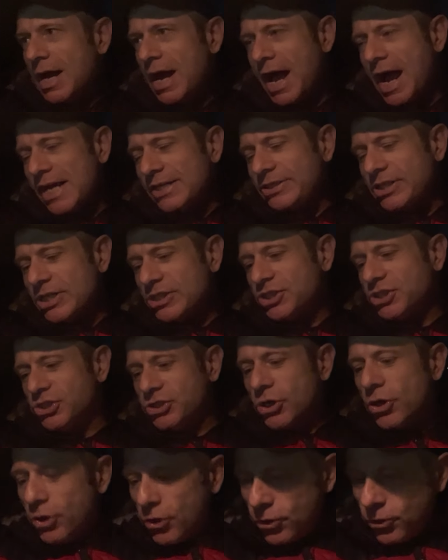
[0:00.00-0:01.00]
I just
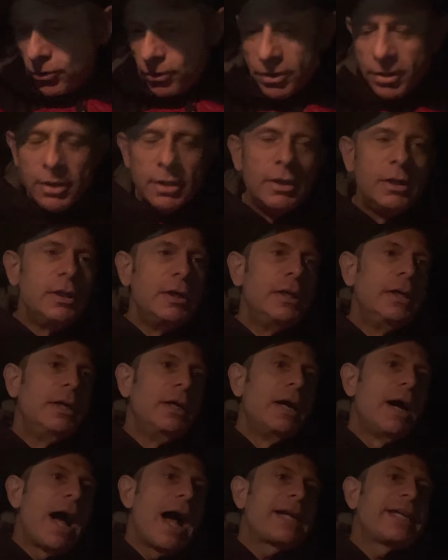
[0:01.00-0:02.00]
do.
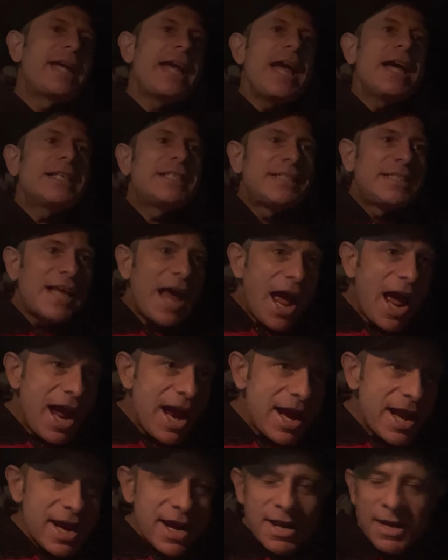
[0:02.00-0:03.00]
I can't
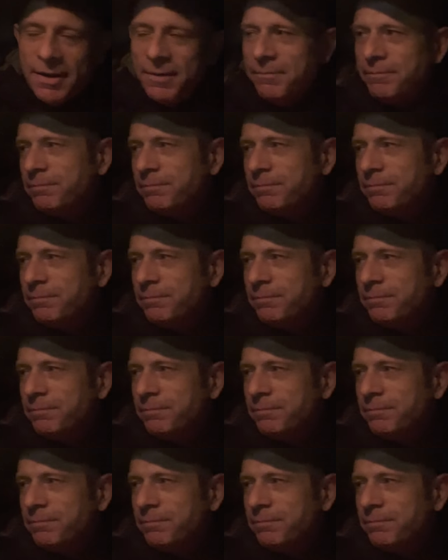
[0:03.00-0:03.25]
say.